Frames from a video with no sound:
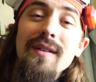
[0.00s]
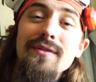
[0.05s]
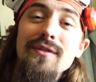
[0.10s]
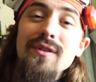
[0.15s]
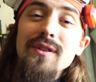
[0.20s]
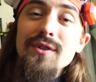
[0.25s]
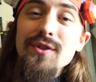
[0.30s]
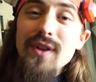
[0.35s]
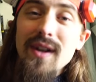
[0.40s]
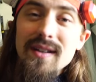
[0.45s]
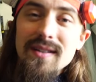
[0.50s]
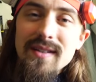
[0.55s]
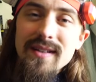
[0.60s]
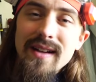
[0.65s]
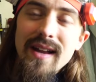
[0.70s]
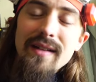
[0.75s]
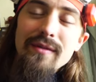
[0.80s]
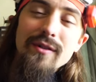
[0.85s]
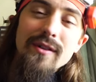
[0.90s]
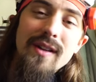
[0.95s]
have to adjust
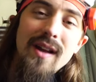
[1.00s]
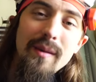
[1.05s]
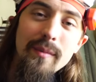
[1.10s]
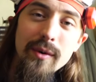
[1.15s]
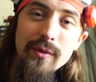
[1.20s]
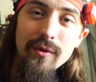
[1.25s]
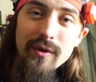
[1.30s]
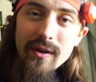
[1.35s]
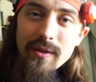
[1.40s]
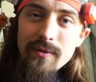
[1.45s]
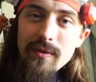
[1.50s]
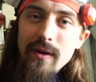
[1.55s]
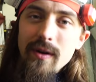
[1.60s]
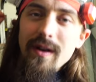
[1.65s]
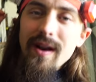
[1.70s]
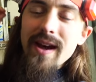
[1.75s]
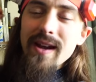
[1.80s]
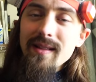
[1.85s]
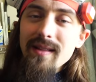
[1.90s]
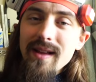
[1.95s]
it every time you want to throw
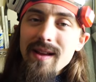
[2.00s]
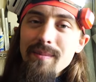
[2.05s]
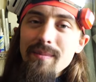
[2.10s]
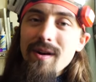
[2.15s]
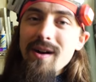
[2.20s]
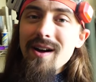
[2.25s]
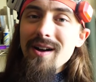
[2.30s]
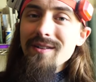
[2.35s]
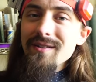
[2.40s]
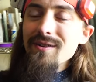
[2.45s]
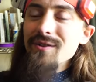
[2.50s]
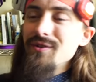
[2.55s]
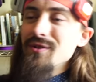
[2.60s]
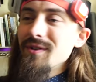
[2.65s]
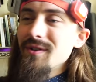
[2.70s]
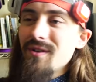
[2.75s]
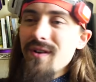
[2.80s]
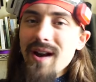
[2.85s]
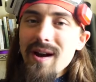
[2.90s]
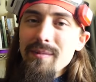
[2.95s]
your headlamp on. You
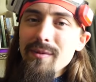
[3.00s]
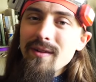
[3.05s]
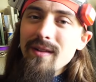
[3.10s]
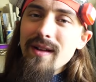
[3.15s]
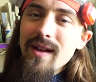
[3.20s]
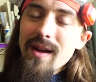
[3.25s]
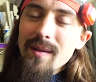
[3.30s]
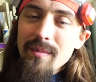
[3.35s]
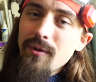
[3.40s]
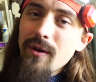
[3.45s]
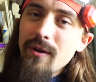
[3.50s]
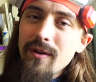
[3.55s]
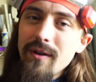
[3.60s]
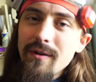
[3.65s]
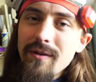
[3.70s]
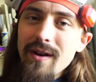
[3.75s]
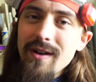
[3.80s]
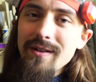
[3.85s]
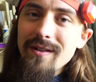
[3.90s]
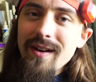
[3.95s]
just grab your lamp, throw it
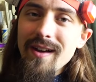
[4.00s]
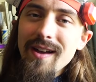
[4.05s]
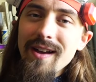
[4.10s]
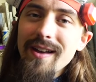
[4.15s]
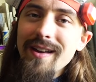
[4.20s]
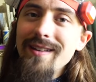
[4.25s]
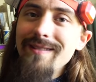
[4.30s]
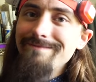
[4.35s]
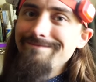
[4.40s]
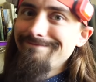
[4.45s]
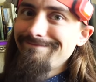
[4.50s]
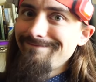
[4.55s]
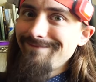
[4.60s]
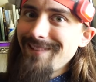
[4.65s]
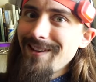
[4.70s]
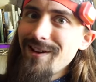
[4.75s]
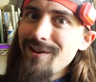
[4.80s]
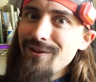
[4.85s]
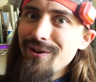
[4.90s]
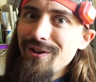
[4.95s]
around your head,
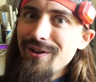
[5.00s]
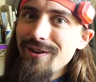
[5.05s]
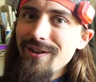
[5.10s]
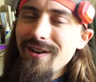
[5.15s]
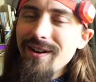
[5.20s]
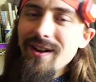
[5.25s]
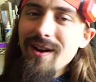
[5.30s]
and you're good to